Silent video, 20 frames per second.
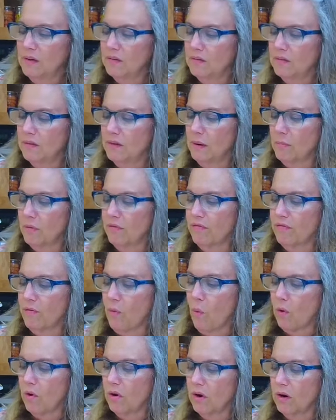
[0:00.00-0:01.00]
Number
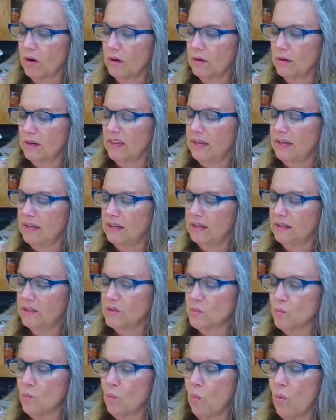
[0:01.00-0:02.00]
four,
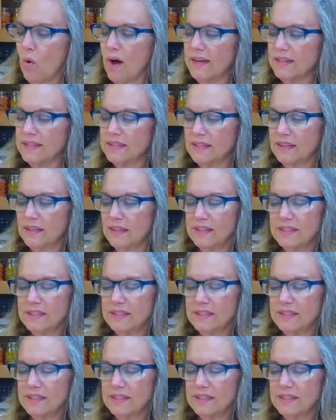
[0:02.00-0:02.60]
is what